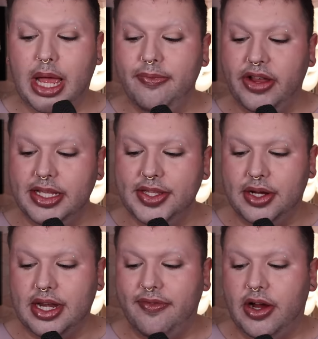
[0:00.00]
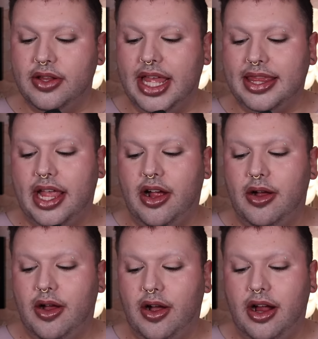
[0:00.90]
I'm fairly certain I've heard that there
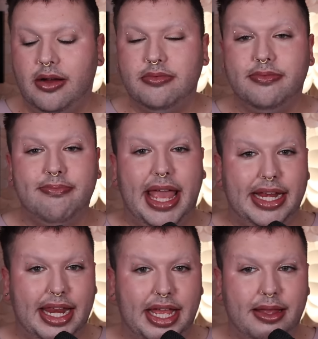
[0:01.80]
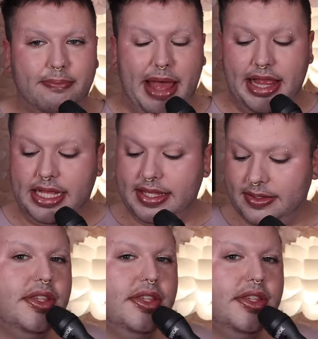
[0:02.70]
are magnetic palettes.